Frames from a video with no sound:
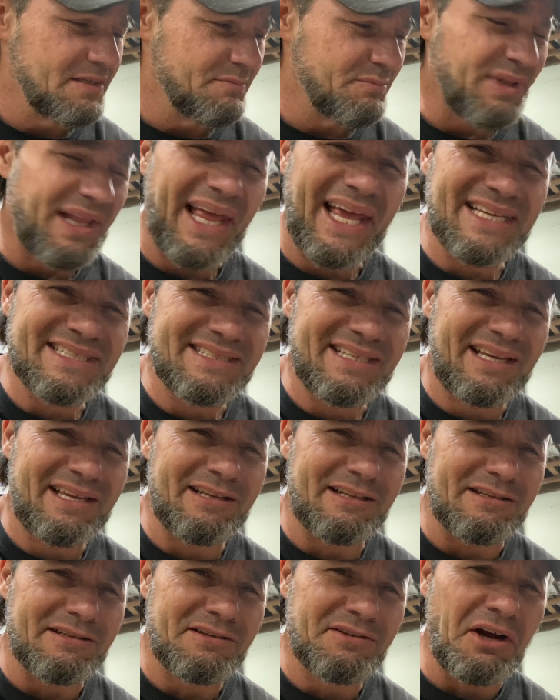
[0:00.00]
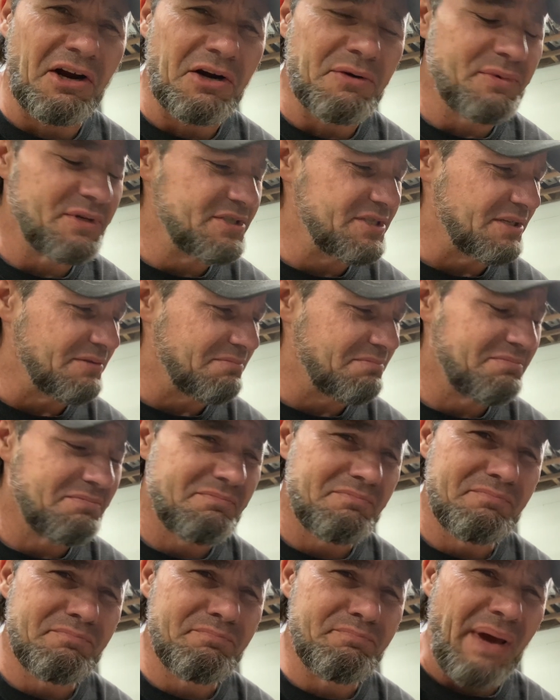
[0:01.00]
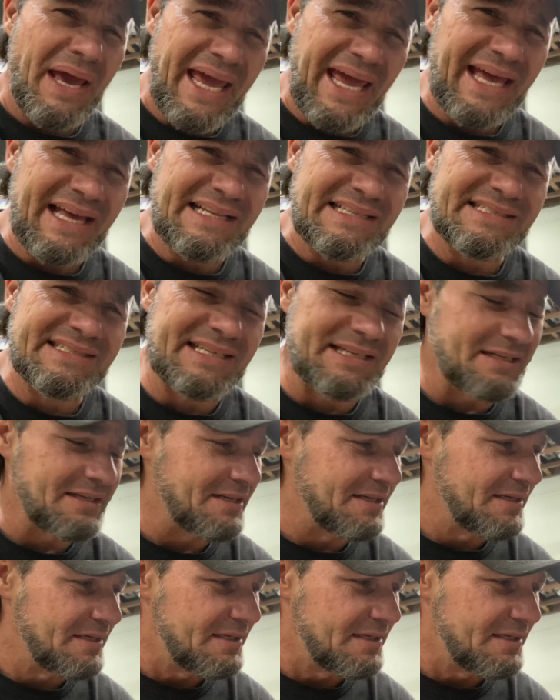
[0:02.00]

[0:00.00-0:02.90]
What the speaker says: plastic and garbage and pans, and